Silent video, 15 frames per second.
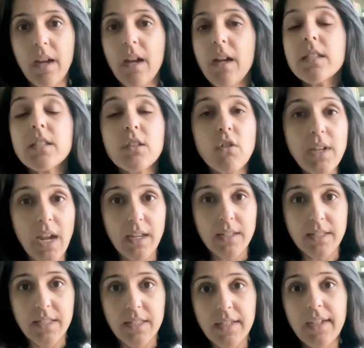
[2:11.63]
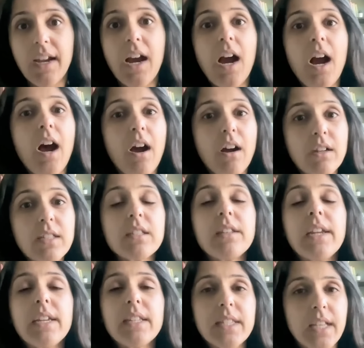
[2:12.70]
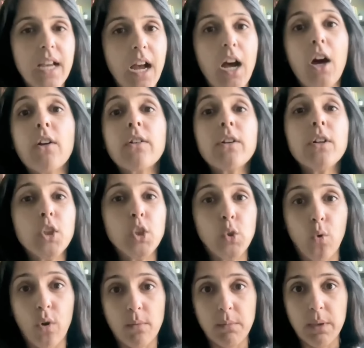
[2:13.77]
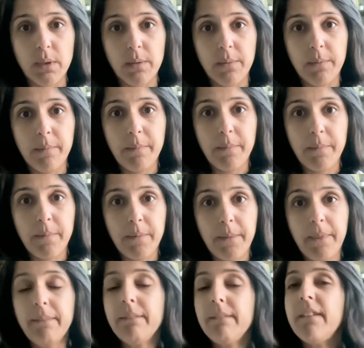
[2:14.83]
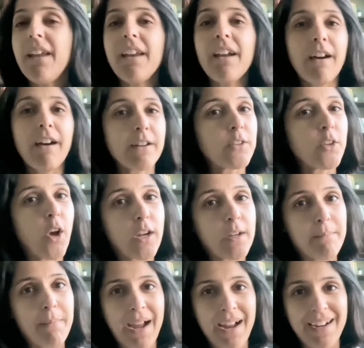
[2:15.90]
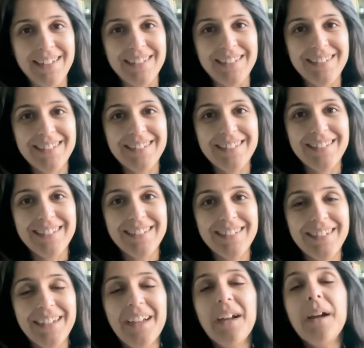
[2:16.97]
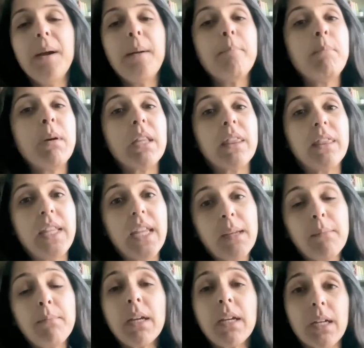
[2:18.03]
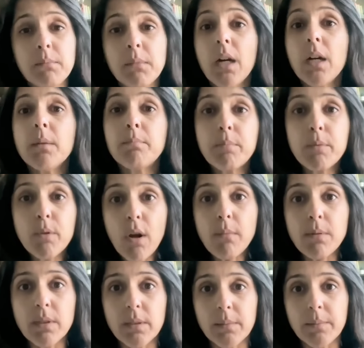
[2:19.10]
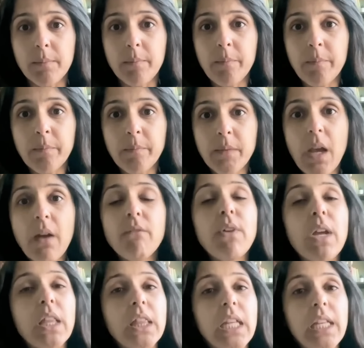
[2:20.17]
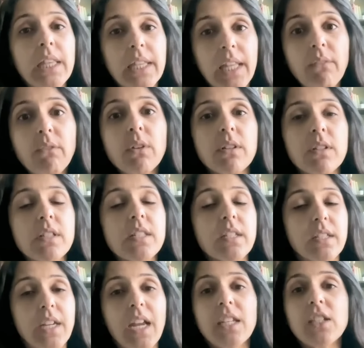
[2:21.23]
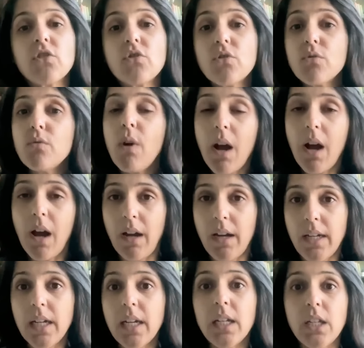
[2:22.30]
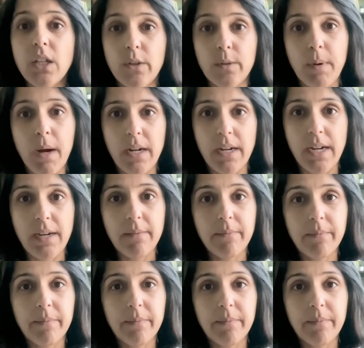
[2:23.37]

So, yes, oxalates are normal. They are not bad. But they become a problem when the levels get too high in your body.